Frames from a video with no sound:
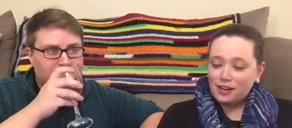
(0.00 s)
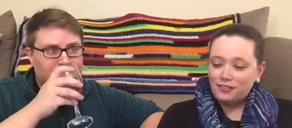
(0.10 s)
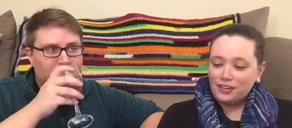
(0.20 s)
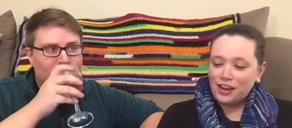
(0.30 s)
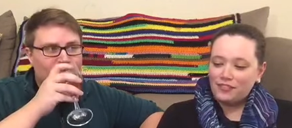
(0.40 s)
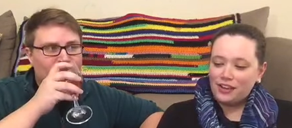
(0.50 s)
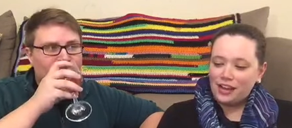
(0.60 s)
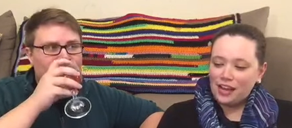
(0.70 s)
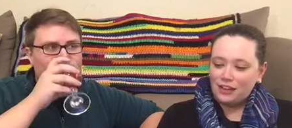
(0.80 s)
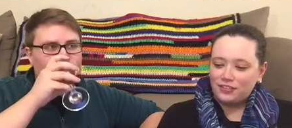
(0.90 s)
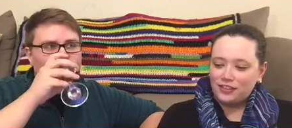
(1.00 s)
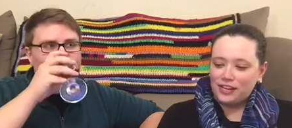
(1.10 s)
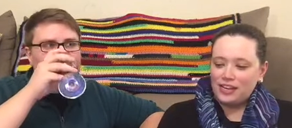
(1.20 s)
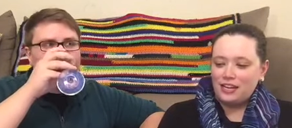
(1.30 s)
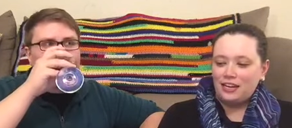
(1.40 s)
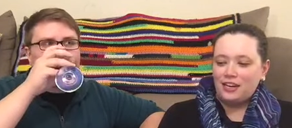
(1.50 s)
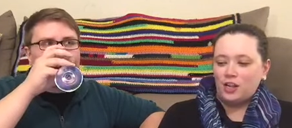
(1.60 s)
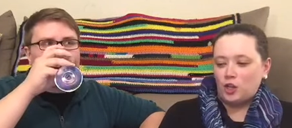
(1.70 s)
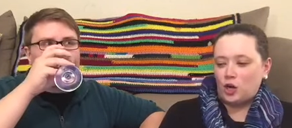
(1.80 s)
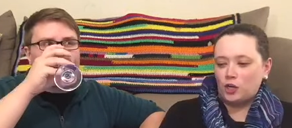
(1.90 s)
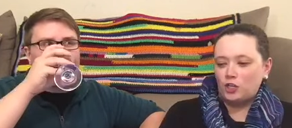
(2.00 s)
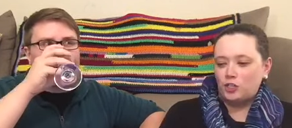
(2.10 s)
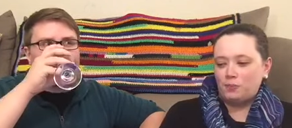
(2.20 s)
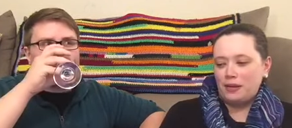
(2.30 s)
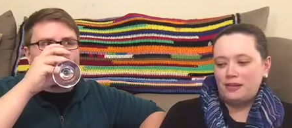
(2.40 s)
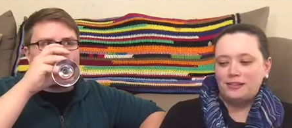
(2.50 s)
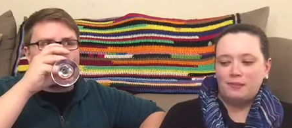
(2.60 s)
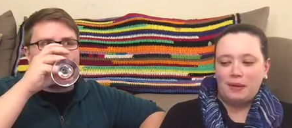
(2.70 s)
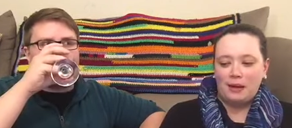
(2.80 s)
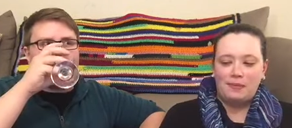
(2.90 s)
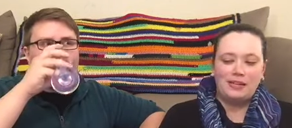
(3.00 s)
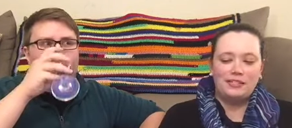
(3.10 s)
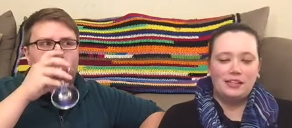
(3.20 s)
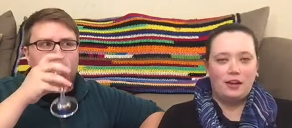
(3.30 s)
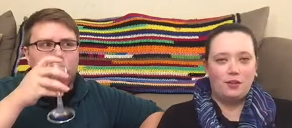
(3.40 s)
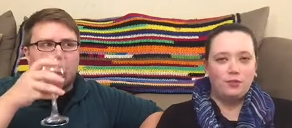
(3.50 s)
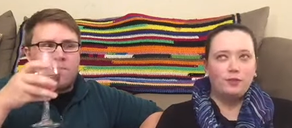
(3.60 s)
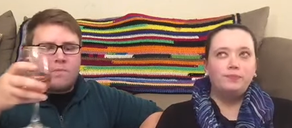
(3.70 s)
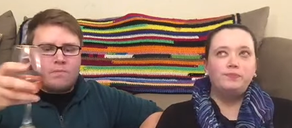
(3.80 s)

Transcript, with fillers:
Speaker 1: Never have I ever eaten a large pizza by myself.